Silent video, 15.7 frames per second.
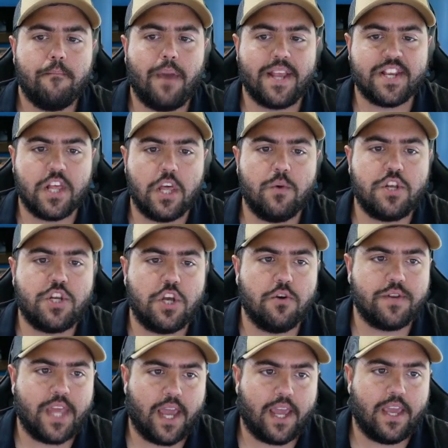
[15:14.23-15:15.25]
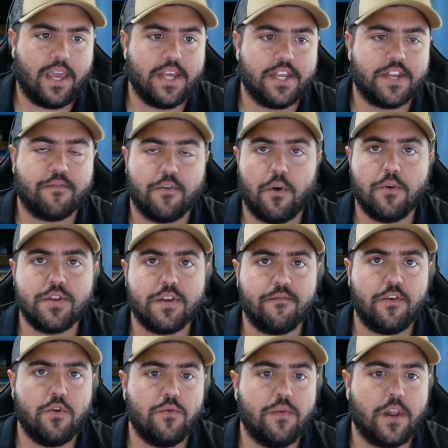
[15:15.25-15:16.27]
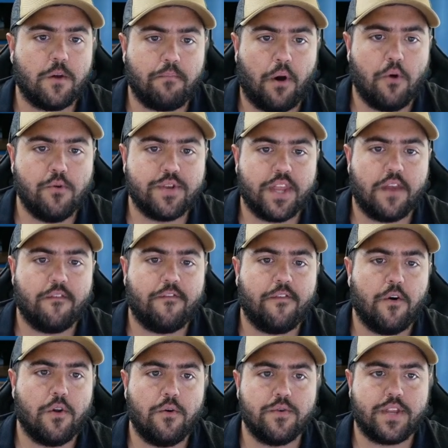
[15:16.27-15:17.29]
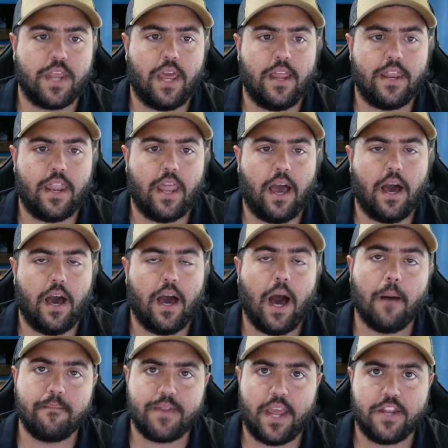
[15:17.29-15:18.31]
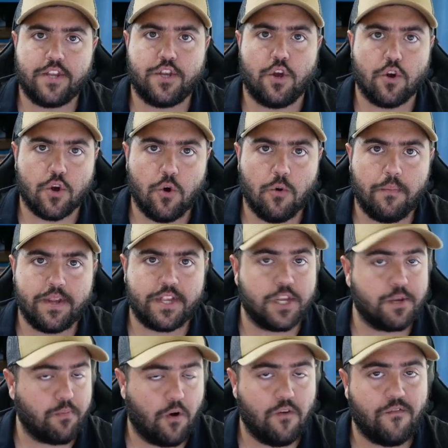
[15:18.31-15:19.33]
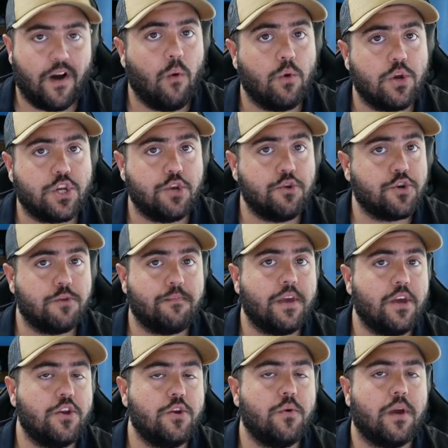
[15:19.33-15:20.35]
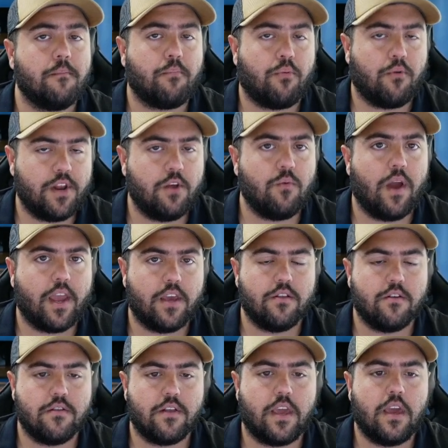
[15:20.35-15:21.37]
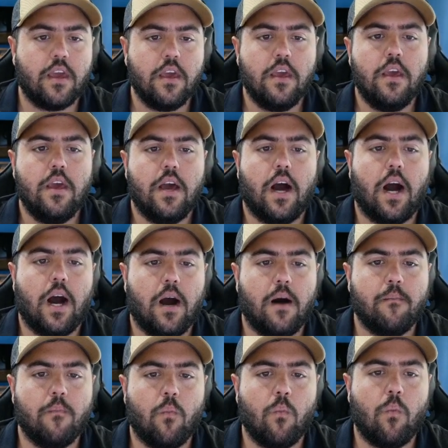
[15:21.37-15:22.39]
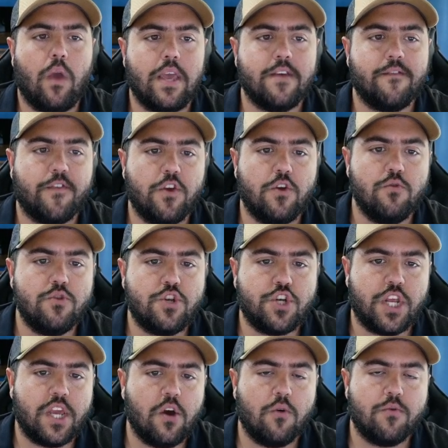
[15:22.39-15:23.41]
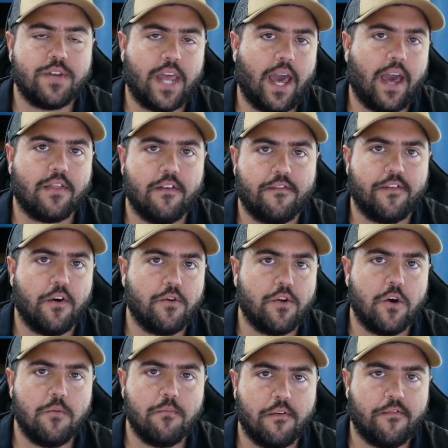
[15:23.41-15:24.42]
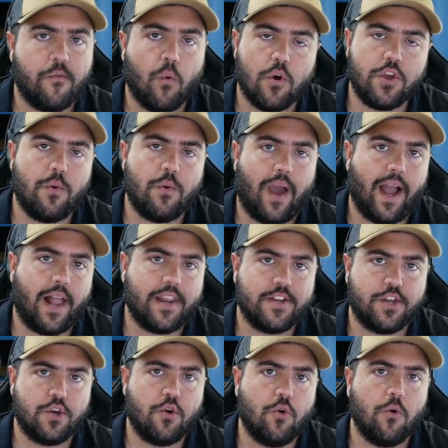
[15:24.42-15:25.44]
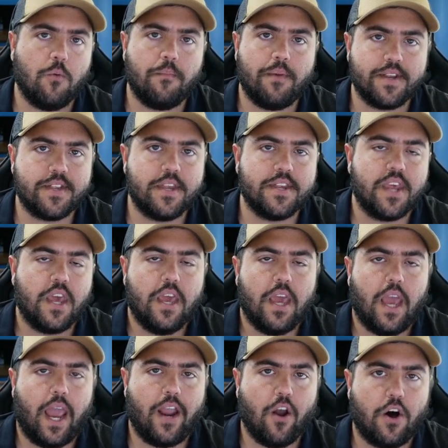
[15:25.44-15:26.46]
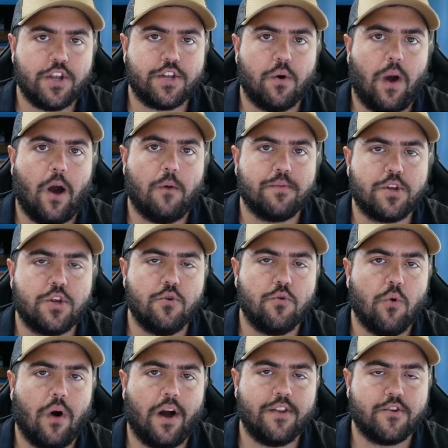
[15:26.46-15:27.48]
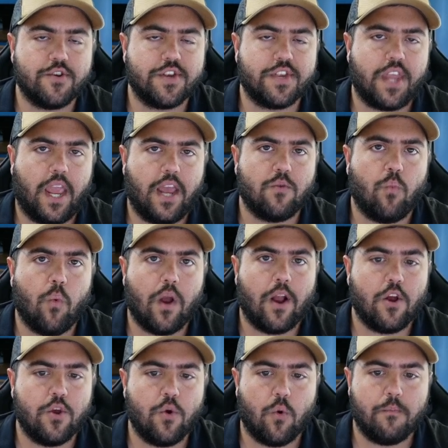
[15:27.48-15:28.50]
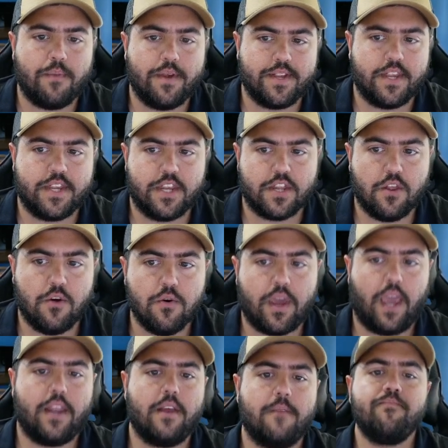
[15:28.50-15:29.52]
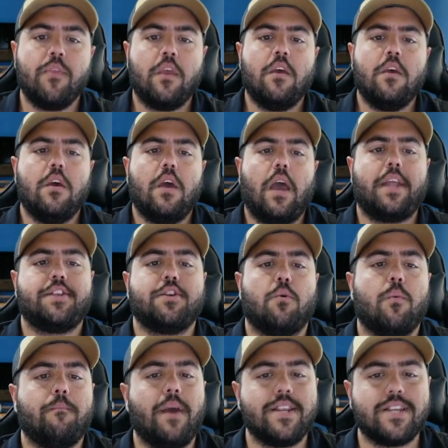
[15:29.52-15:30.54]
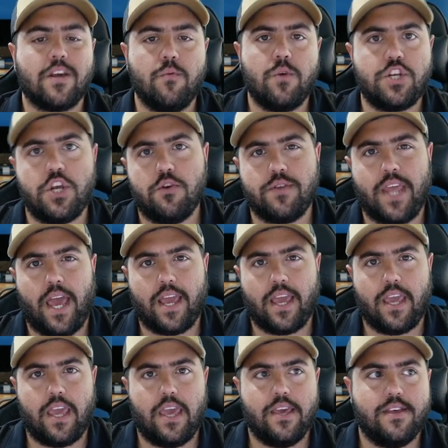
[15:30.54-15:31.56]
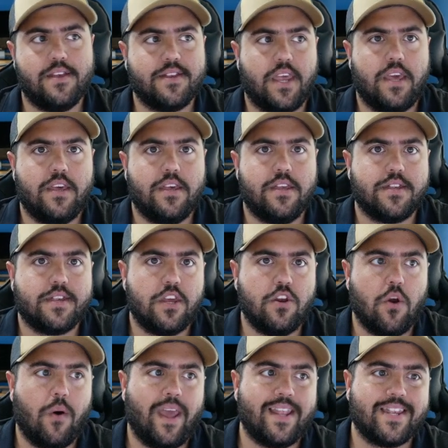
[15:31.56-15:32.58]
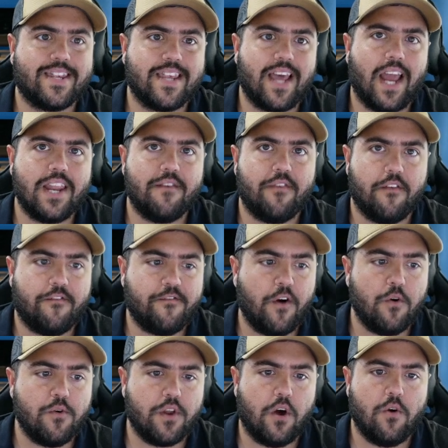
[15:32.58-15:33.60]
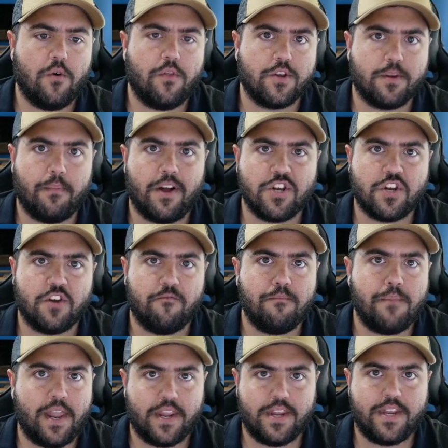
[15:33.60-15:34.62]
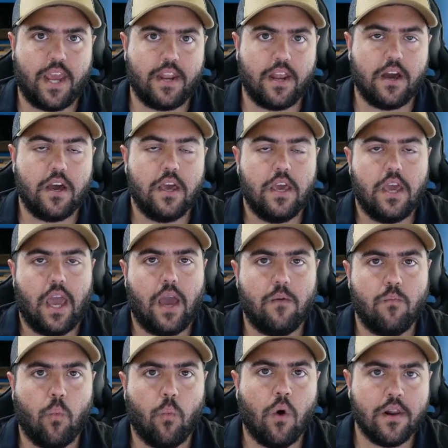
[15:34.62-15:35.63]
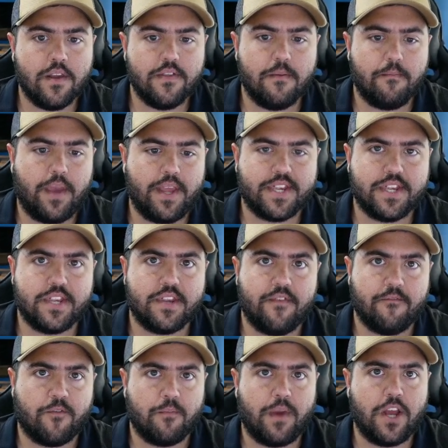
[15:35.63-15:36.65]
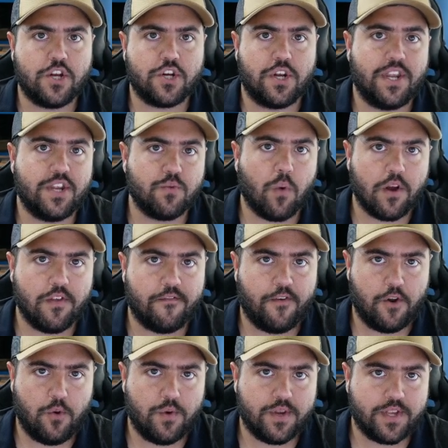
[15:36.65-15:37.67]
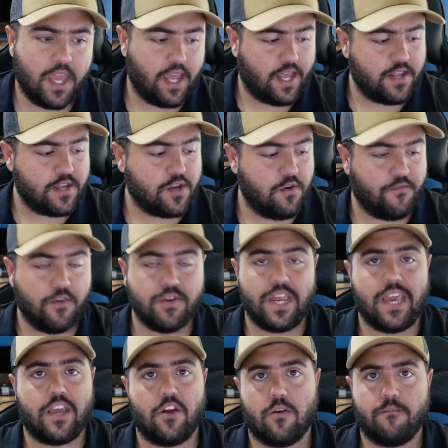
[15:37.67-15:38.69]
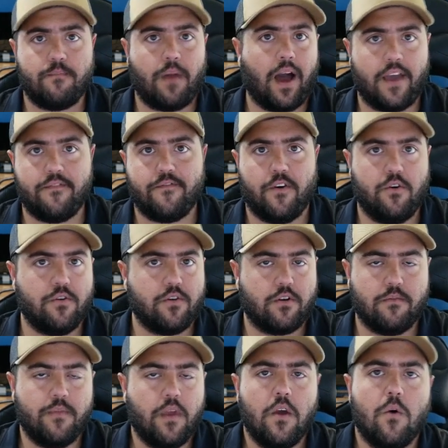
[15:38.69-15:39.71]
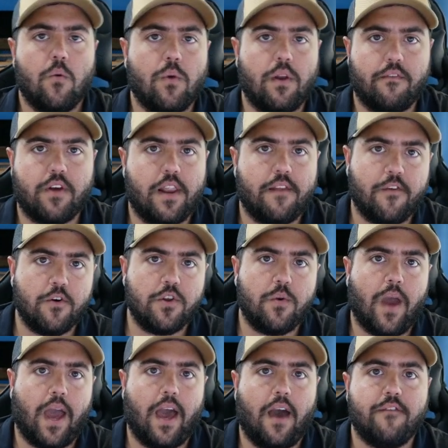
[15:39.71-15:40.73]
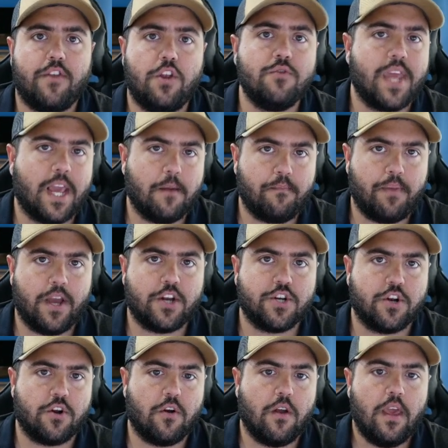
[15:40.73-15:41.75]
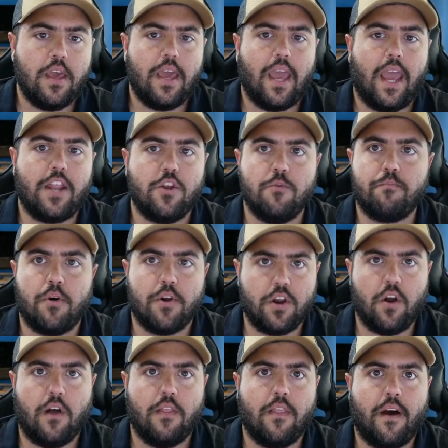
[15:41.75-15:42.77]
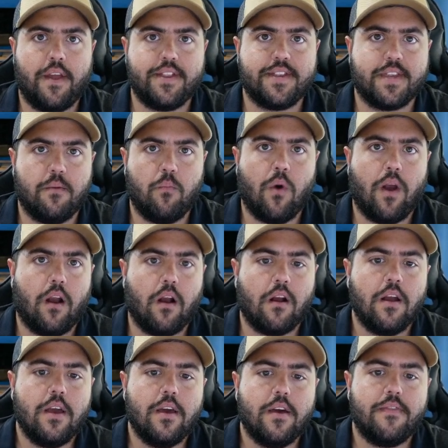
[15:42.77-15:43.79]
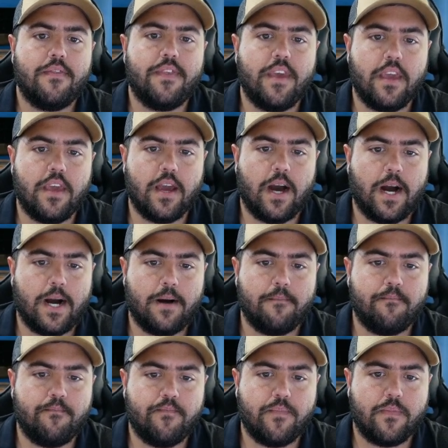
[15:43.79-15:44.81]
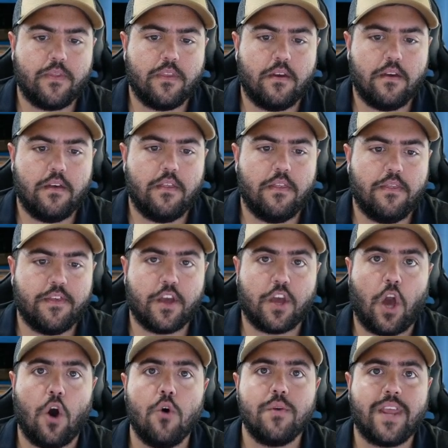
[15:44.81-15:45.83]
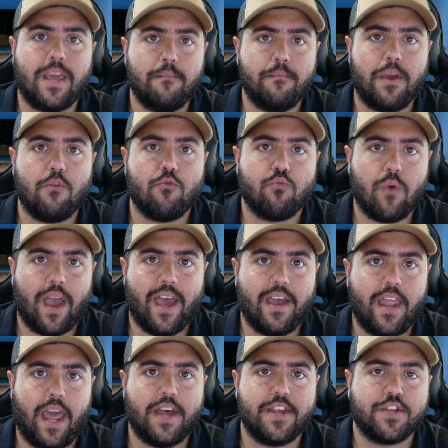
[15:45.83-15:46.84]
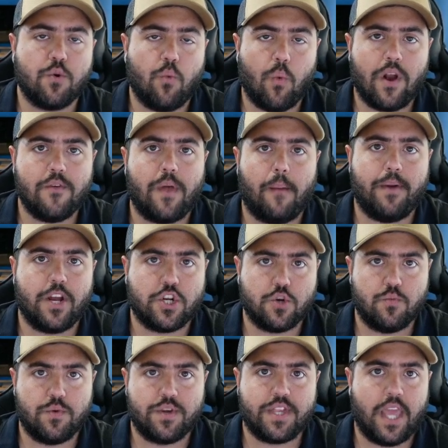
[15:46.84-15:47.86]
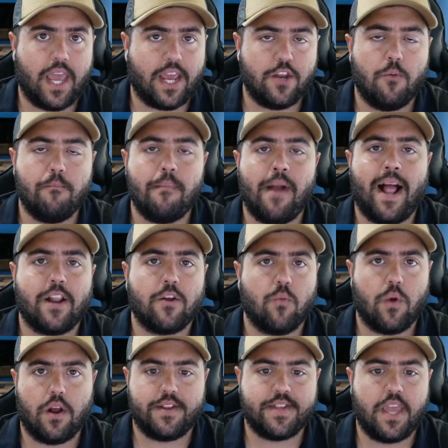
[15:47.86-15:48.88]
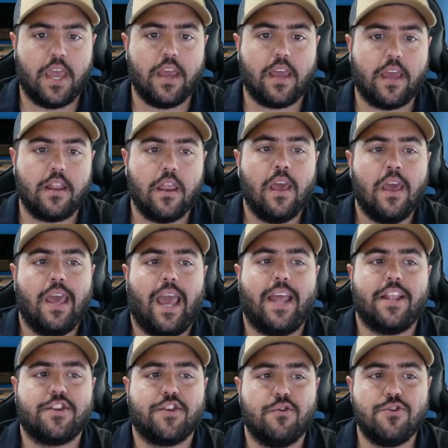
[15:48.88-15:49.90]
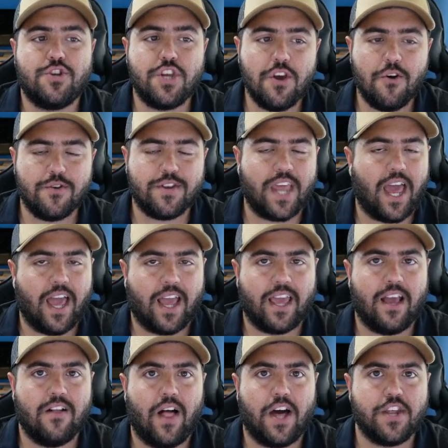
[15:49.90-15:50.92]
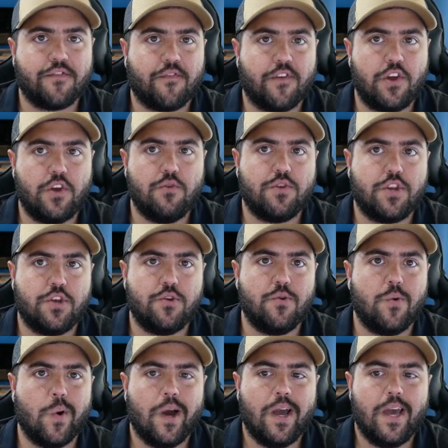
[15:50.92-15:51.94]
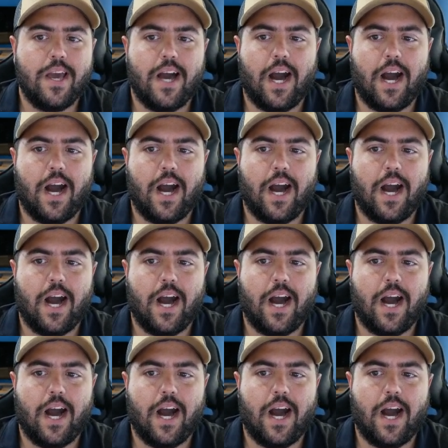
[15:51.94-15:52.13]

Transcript: Basically, what geotagging is, for those of you that are posting photos and updates to your Google Business Profile, which you should be doing pretty regularly, if you geotag the photo before you add it to Google Business, it also helps Google understand where your business is located. And so basically what geotagging is, inside of a photo, there's a bunch of metadata. And one of the pieces of information is where the photo was taken. So if you take your iPhone or whatever kind of phone you have and you take a picture and you put it online somewhere, the code can be read as to where that picture was taken, no matter where it's taken. And so geotagging allows for you to